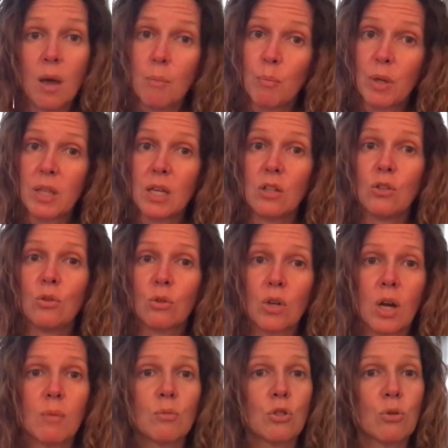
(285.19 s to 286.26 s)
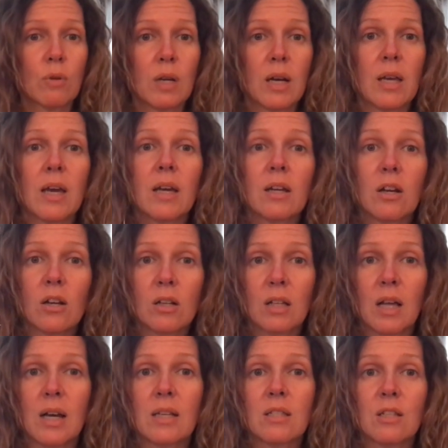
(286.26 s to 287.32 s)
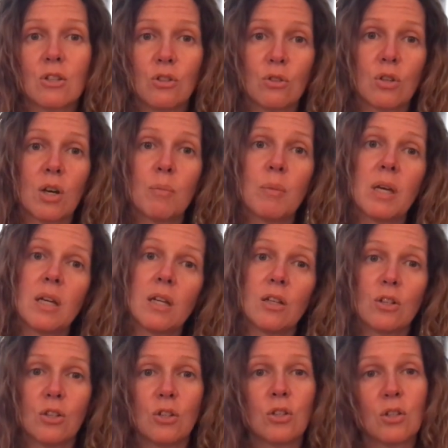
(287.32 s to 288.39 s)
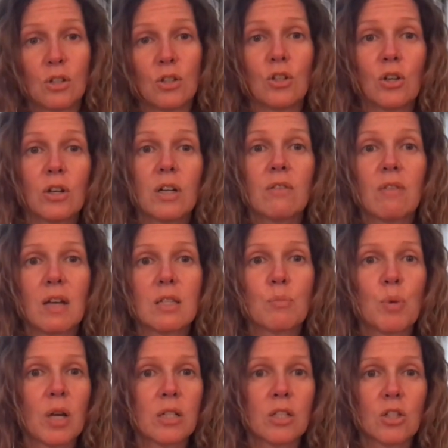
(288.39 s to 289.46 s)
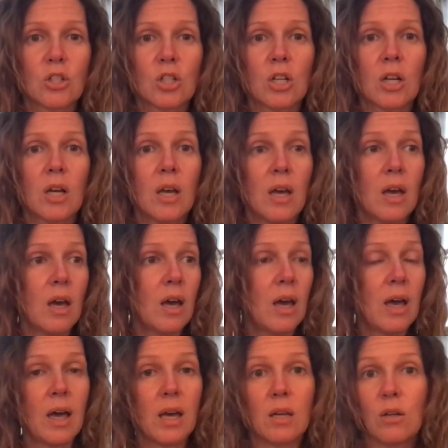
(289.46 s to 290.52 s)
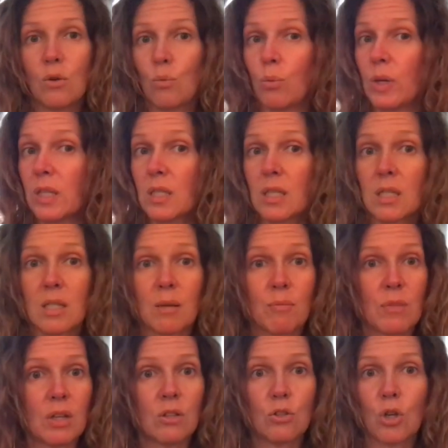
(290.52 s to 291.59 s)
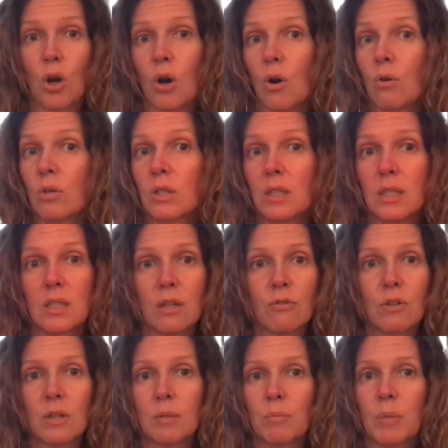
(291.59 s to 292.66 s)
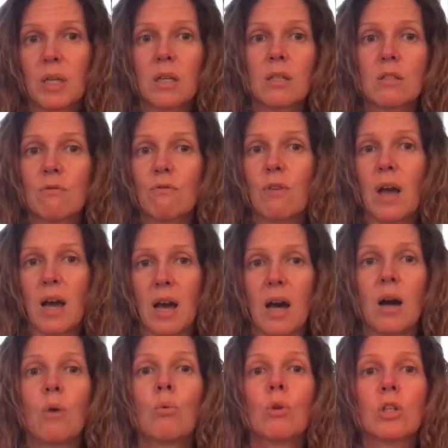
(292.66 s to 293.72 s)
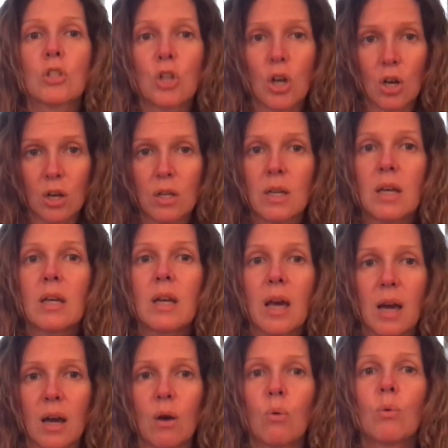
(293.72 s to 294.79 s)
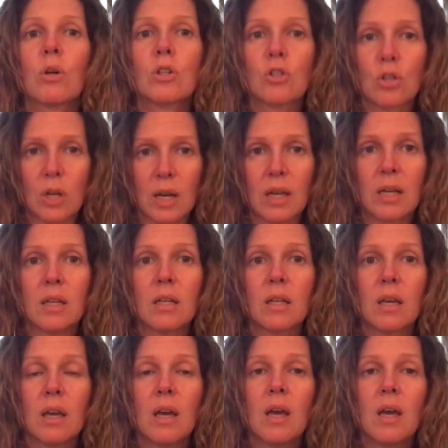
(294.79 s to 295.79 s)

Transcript: But then you'll come to an Iyengar class and you come in and you're an advanced practitioner, and we see something totally different because of how we're taught and how we're trained.